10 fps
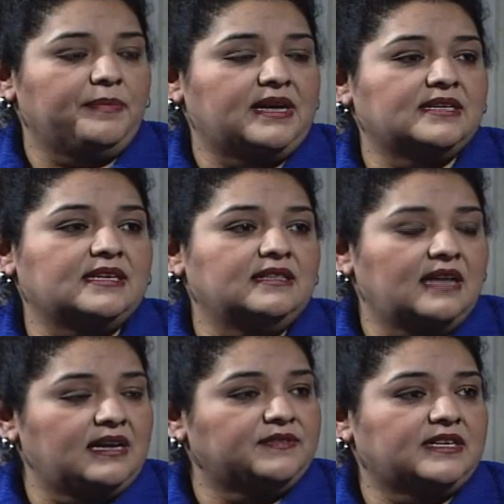because a
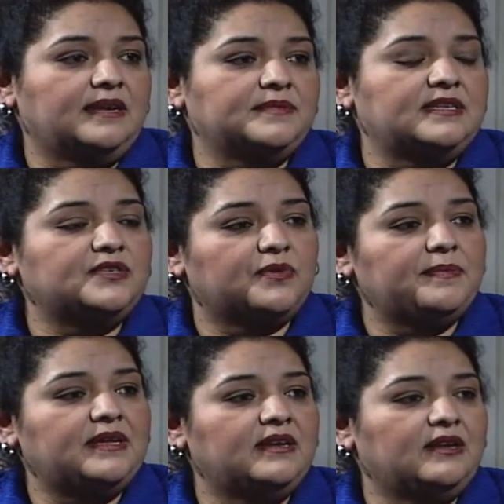lot of times these
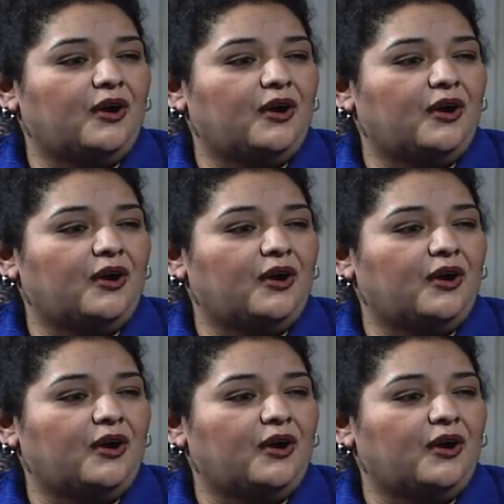women